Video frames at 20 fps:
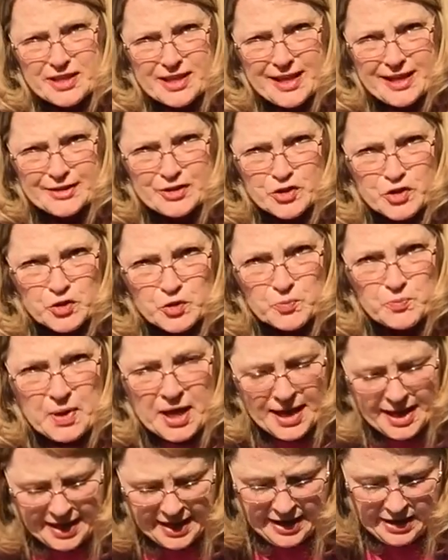had to
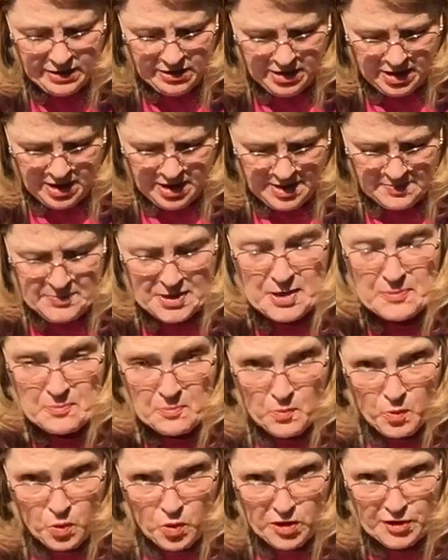pay a bit
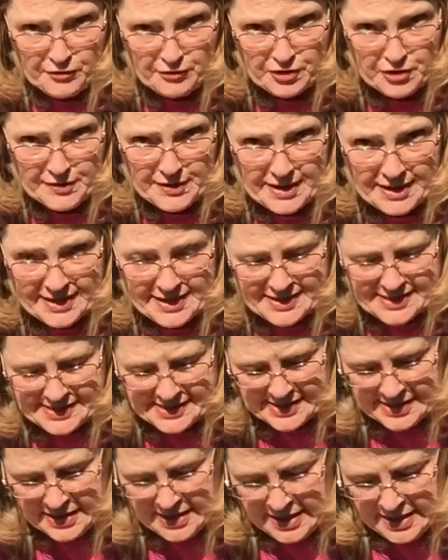more for
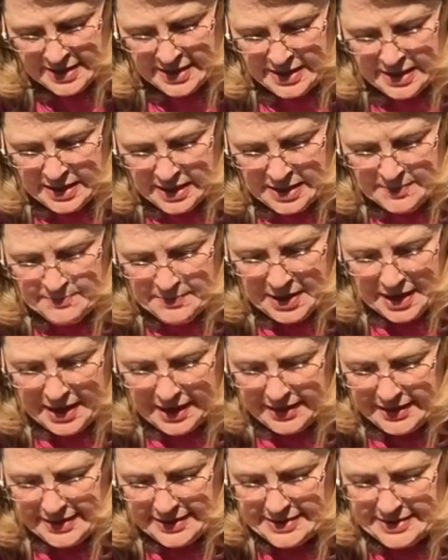this,
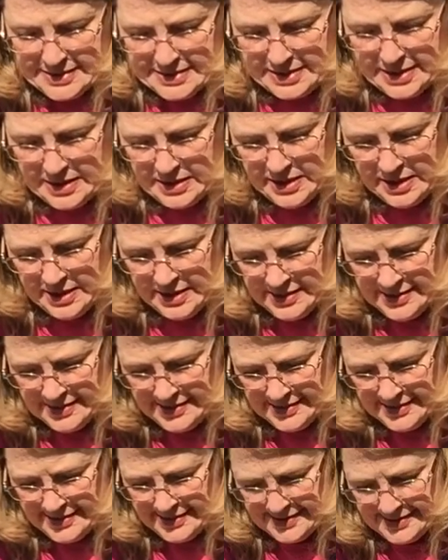buying it
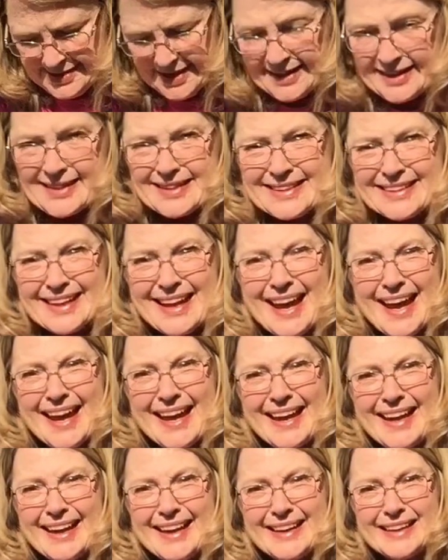
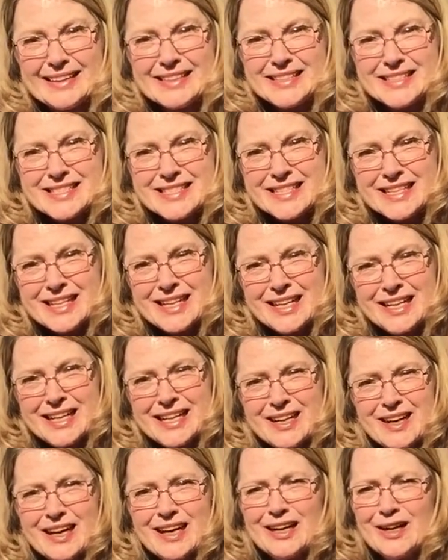secondhand
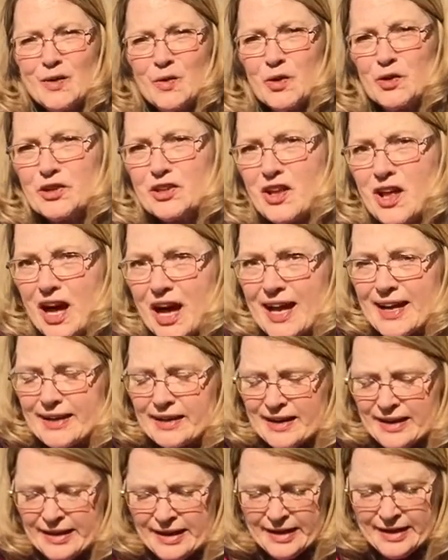online
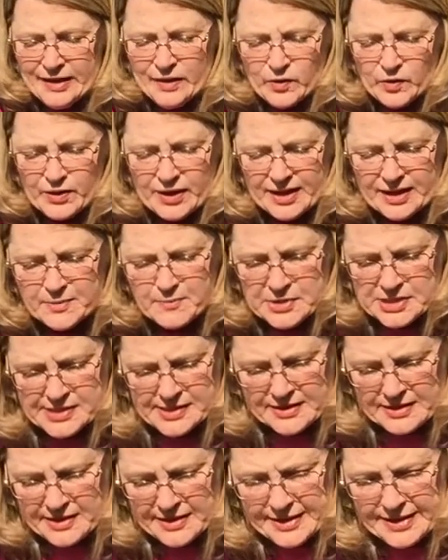on
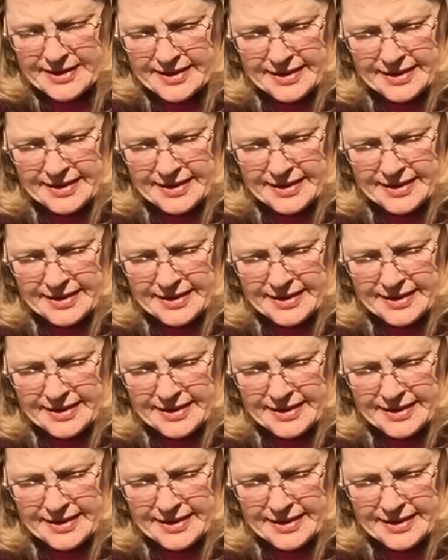Amazon.